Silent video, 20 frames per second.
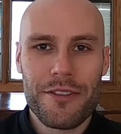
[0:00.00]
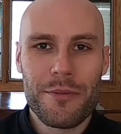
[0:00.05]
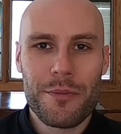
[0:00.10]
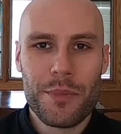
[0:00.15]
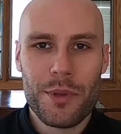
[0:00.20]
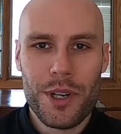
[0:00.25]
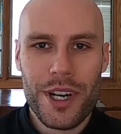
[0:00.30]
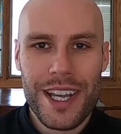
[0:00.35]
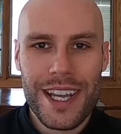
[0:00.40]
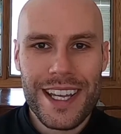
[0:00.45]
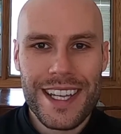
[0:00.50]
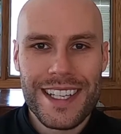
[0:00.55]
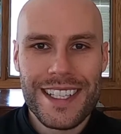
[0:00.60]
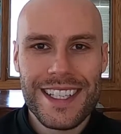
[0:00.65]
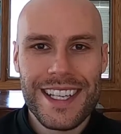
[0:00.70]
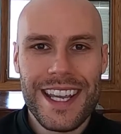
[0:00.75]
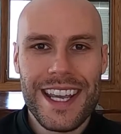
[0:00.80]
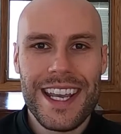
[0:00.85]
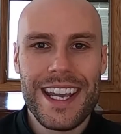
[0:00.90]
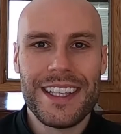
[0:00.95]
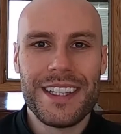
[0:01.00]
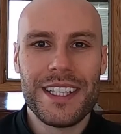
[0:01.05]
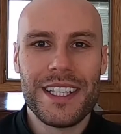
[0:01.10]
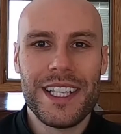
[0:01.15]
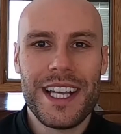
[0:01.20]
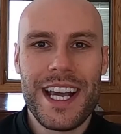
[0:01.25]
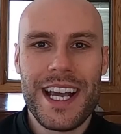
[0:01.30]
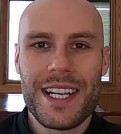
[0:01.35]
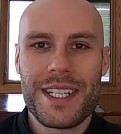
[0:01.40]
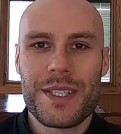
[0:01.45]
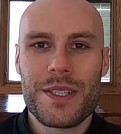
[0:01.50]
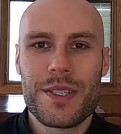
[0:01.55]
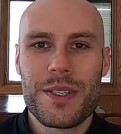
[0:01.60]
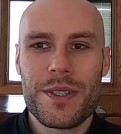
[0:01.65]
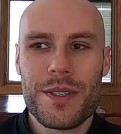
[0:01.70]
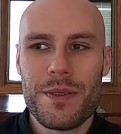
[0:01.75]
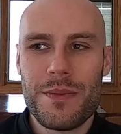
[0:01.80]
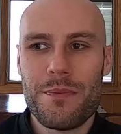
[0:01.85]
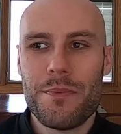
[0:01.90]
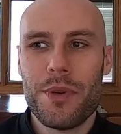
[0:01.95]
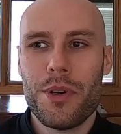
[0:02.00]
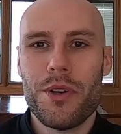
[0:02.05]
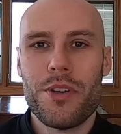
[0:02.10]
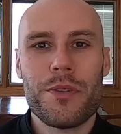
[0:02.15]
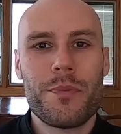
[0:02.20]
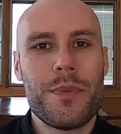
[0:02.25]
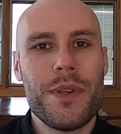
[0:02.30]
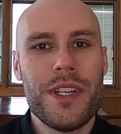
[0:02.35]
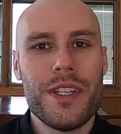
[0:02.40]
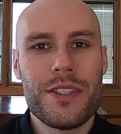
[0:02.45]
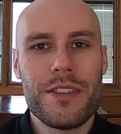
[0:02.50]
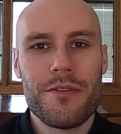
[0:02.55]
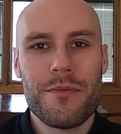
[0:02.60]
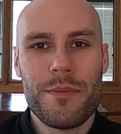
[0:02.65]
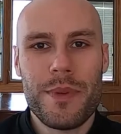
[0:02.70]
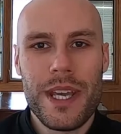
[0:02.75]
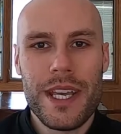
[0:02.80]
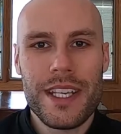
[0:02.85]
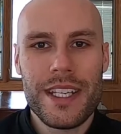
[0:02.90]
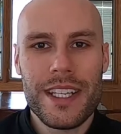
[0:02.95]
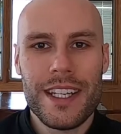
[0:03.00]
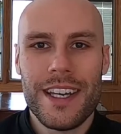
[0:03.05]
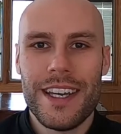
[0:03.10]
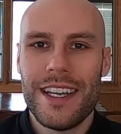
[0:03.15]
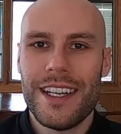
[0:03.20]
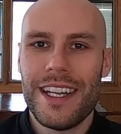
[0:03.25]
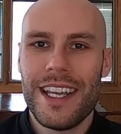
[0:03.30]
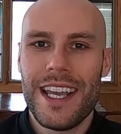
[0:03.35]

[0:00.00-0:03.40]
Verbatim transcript: of bread and the last burnt piece of bacon